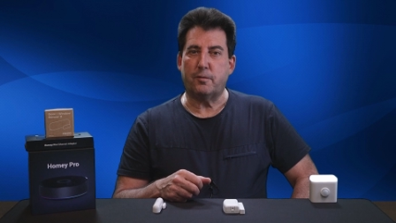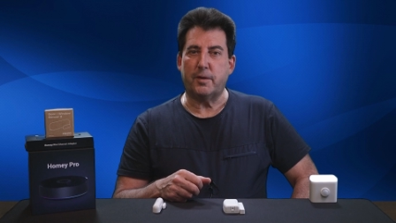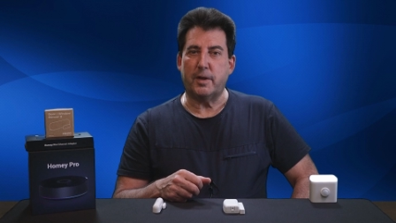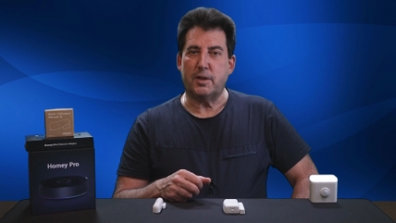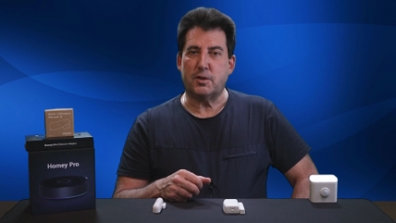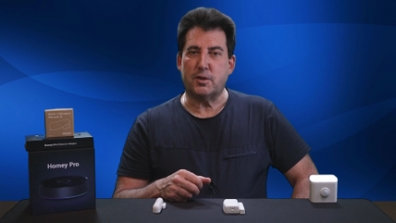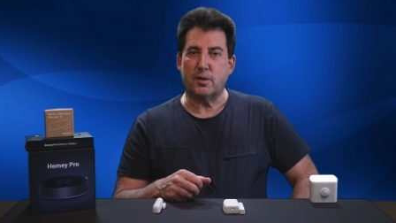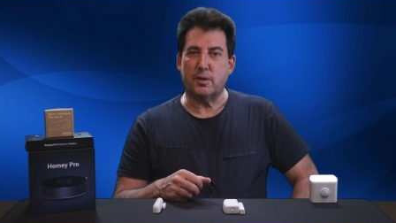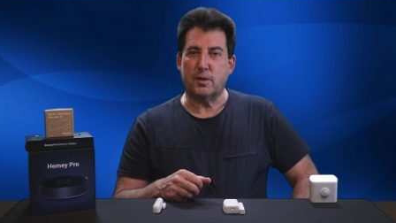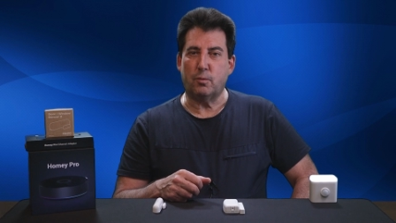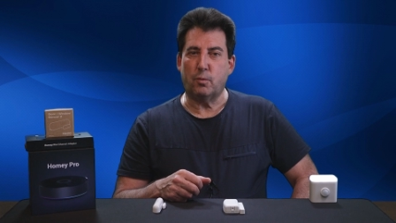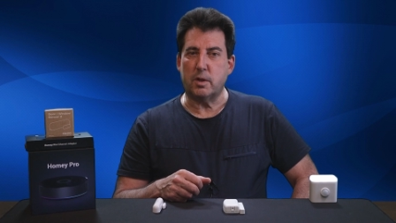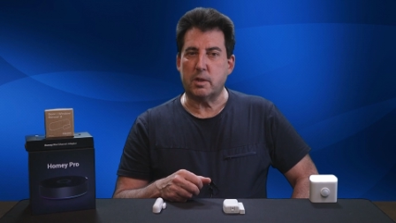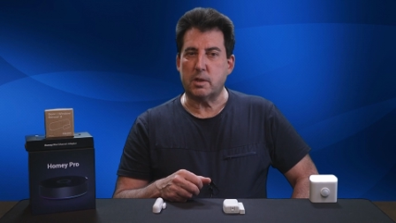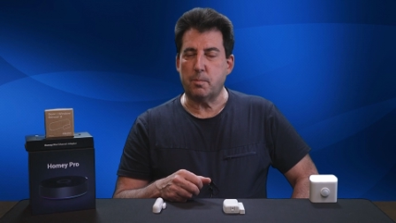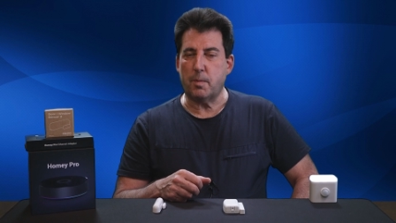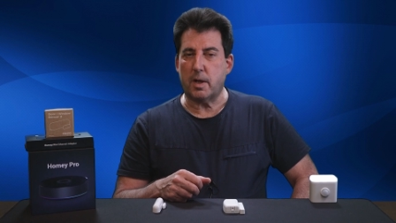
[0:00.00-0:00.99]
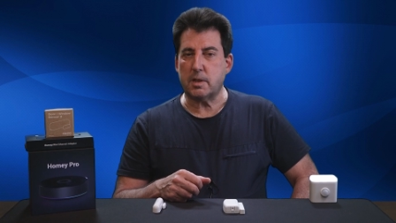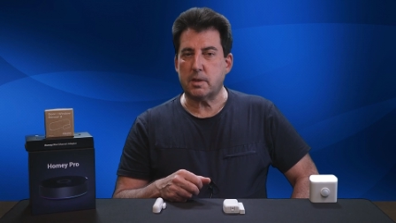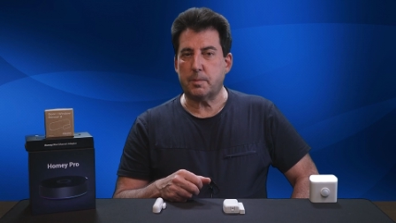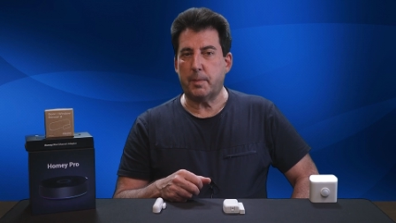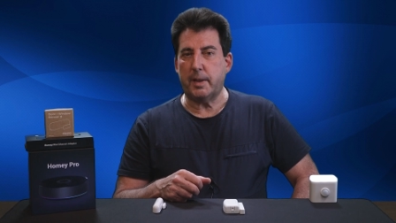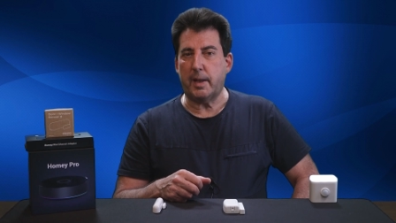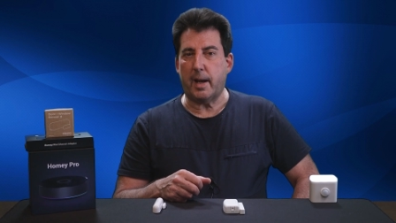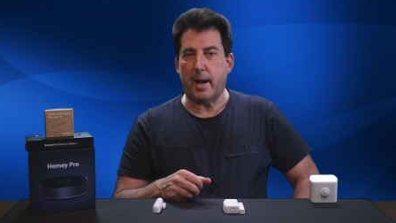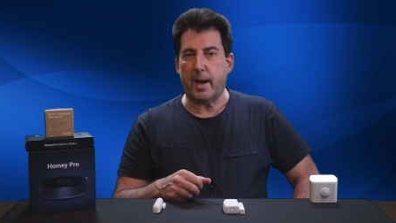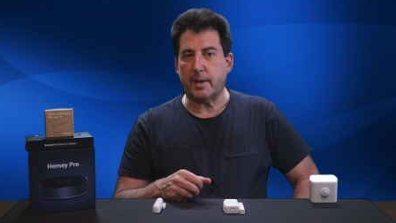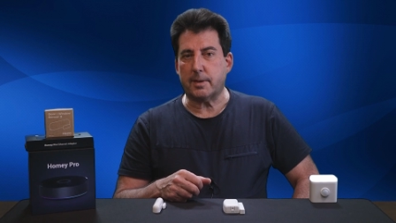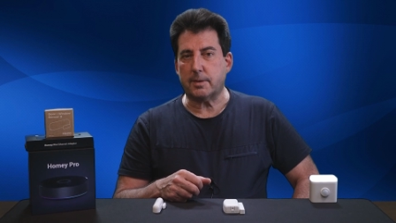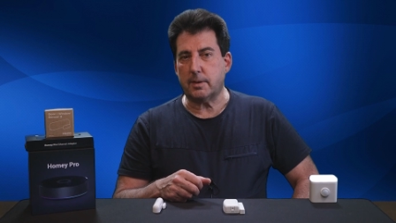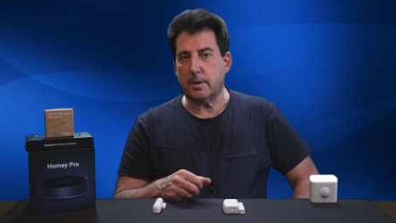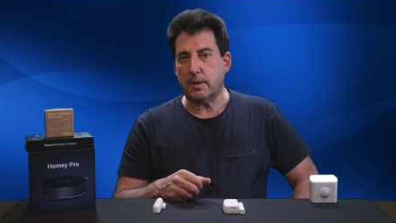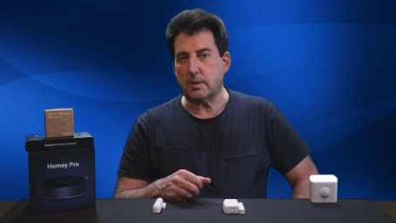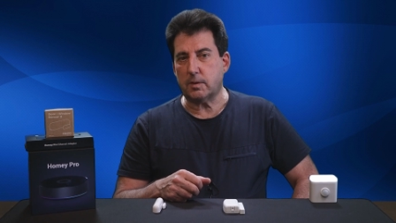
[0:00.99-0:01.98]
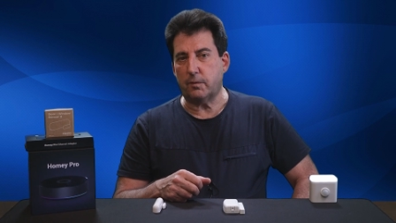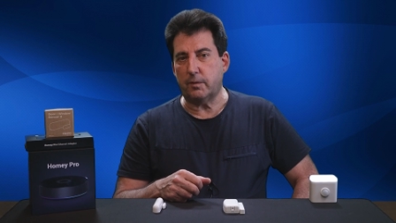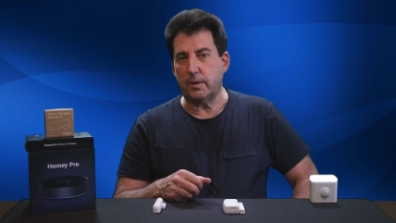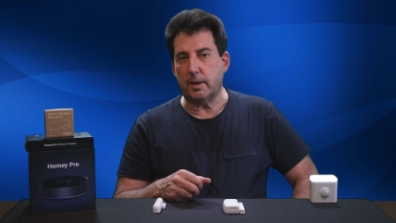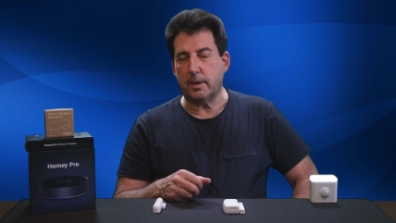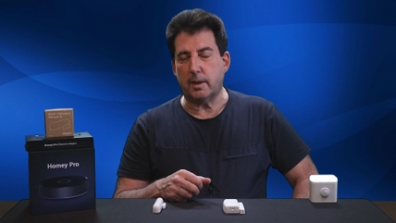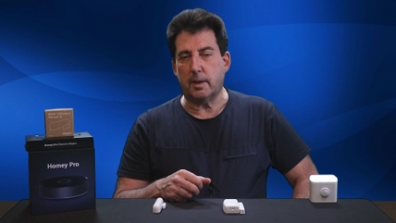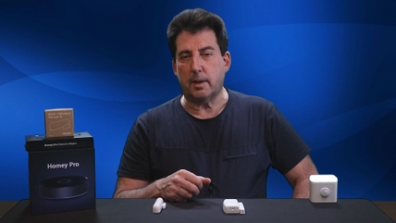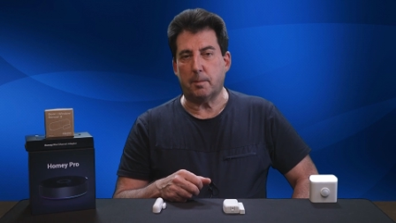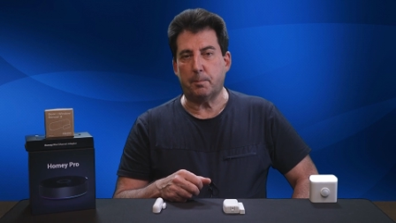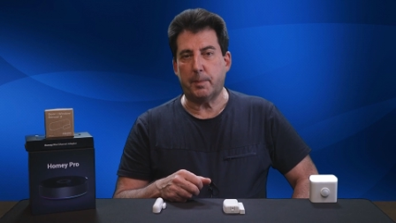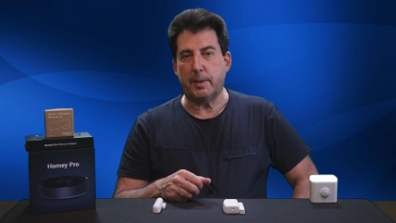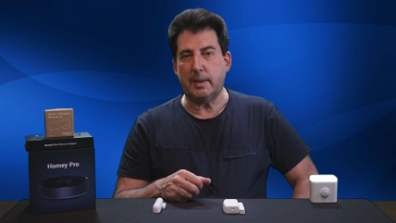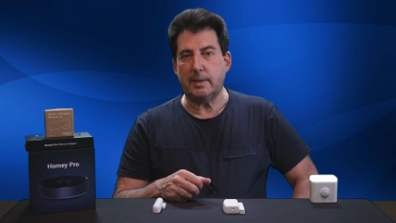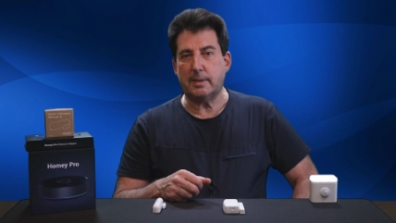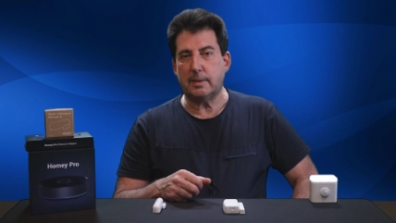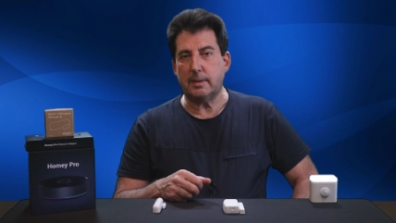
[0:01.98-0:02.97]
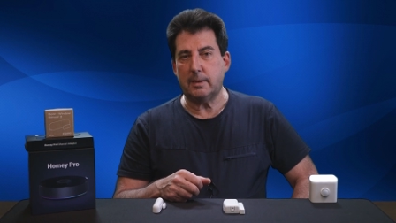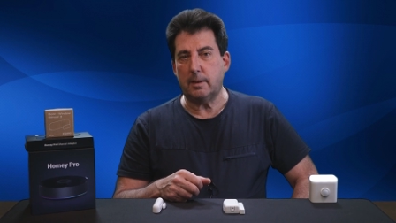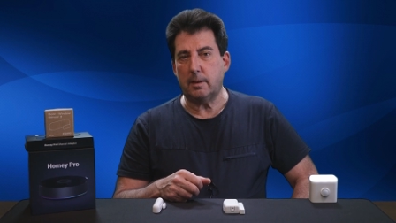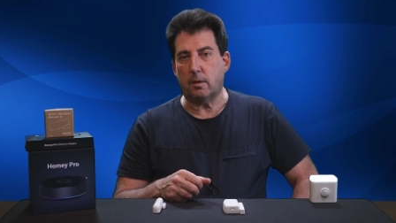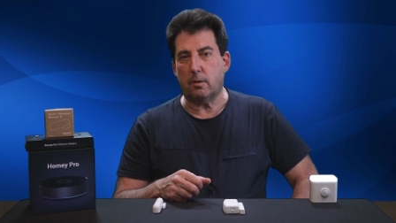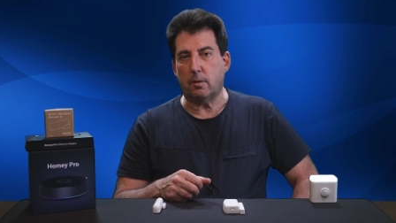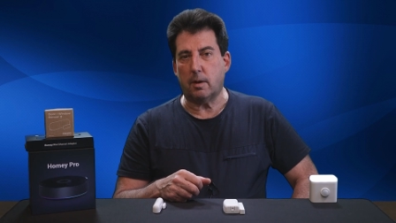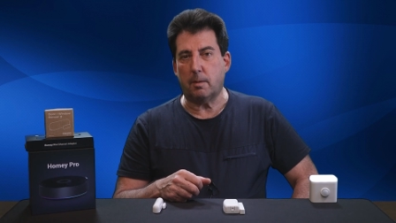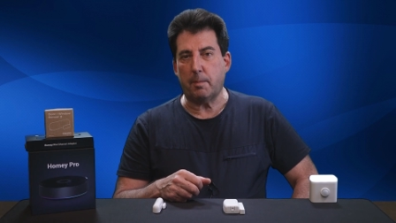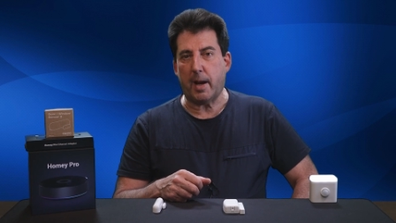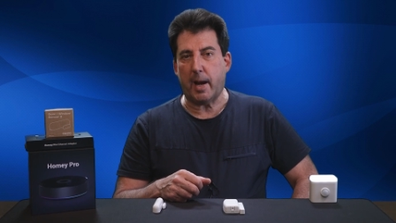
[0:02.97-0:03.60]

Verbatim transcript: feature, which must be accessed via a PC or a